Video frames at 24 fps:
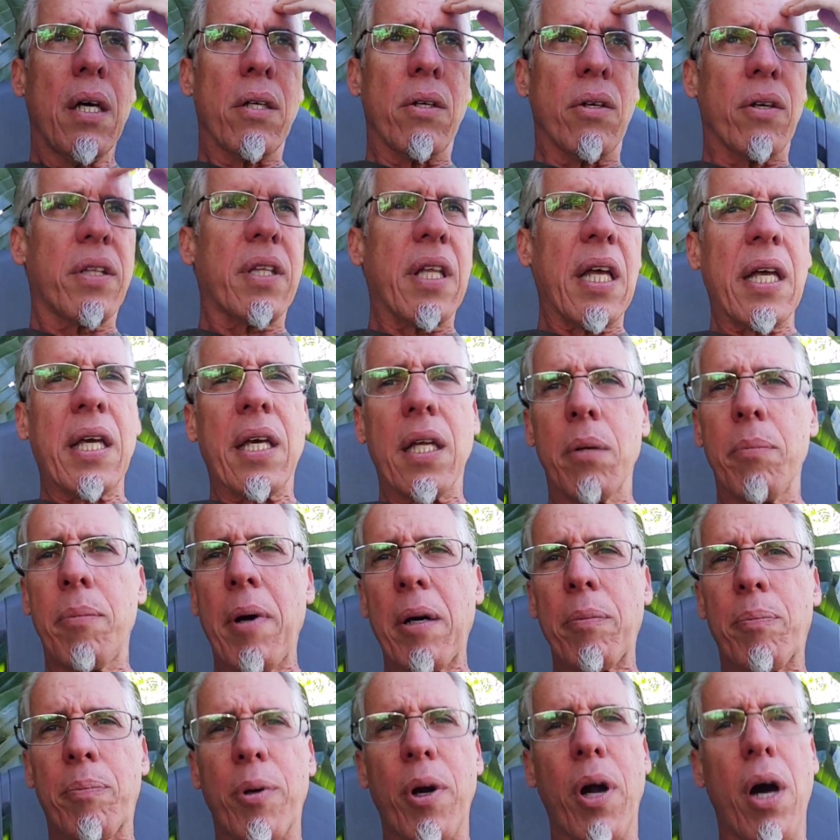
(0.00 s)
you're thinking
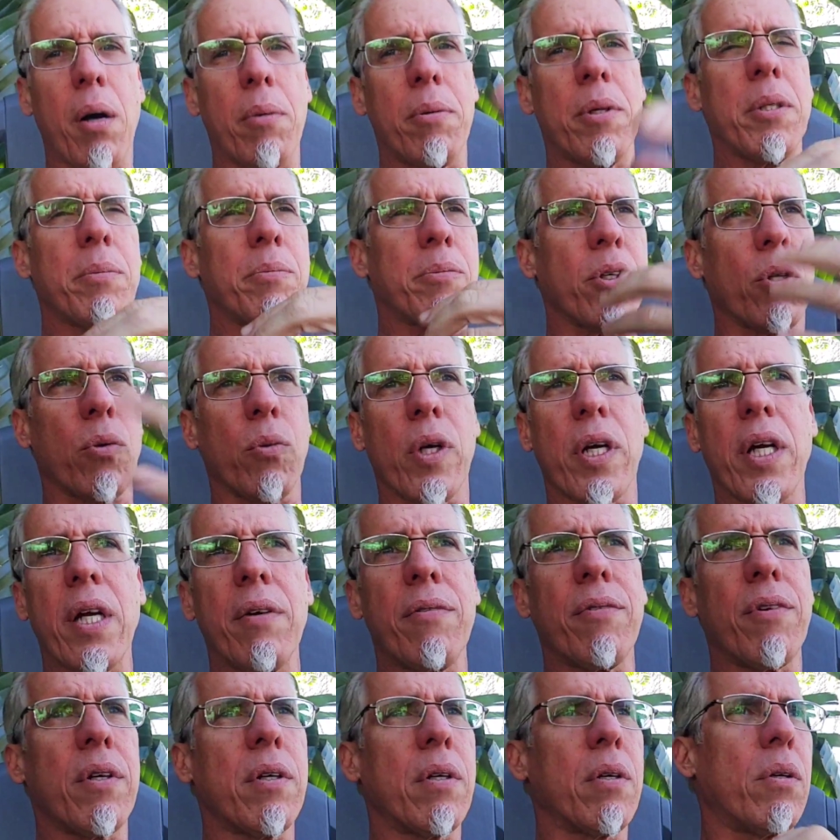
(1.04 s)
about problems or
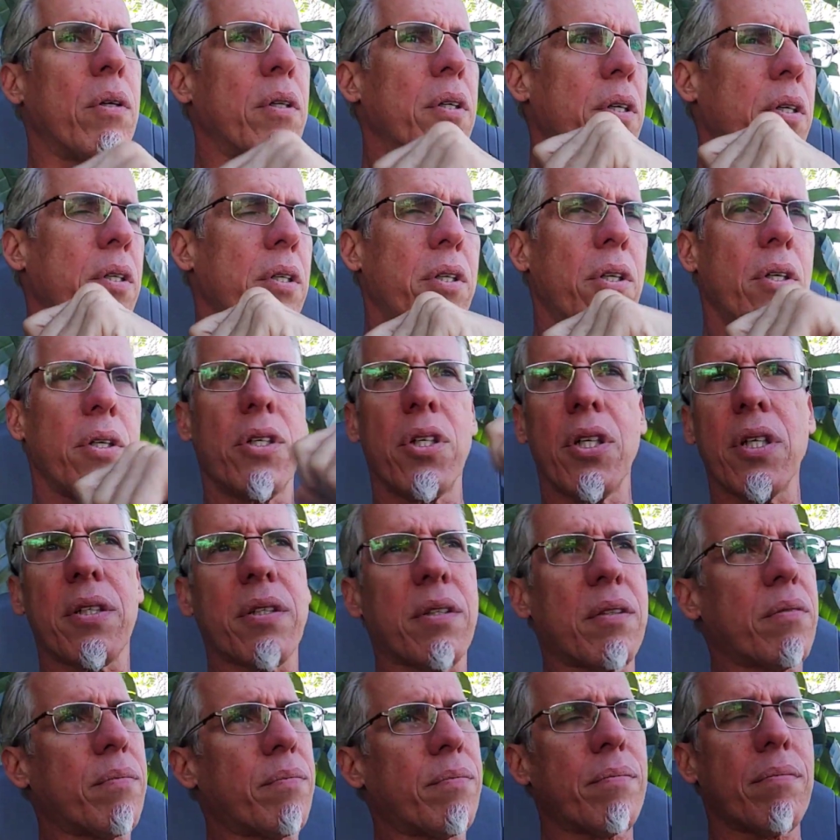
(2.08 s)
whatever, or you're
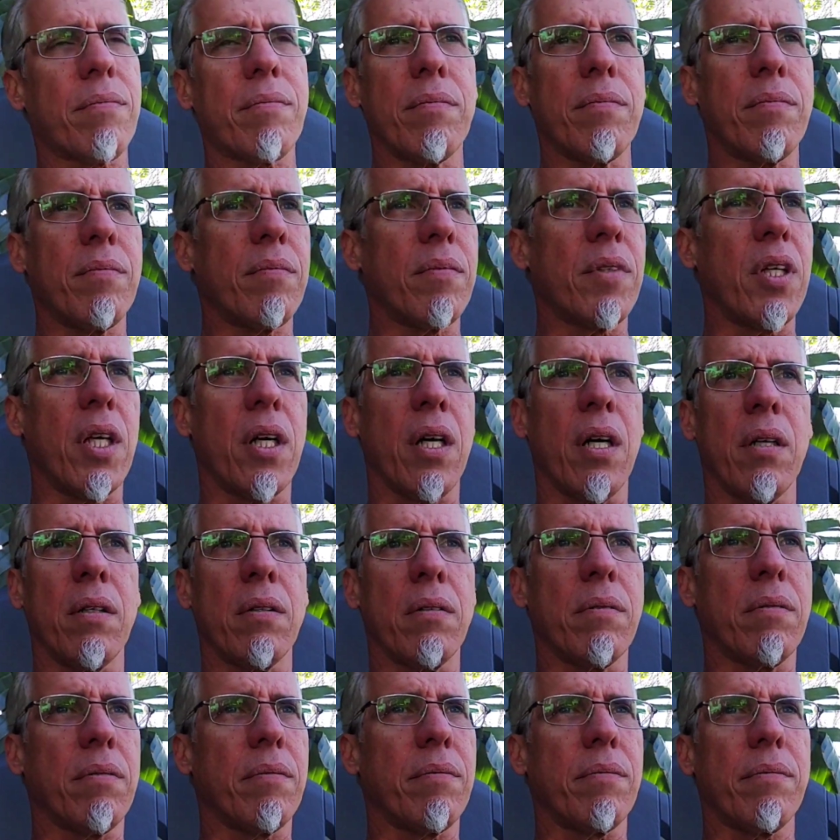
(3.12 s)
just you
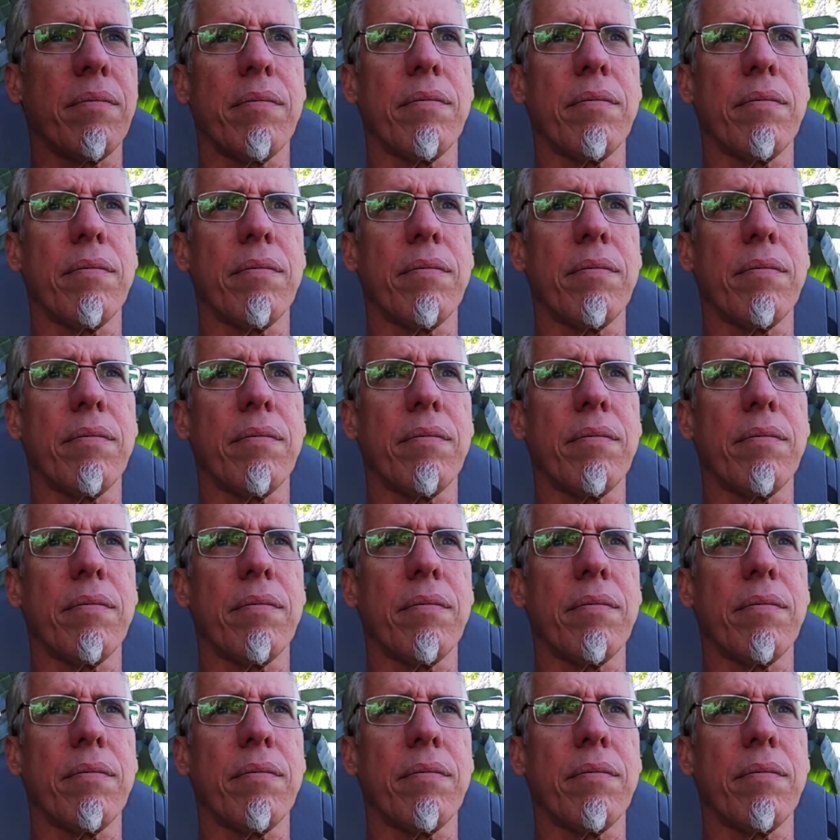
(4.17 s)
know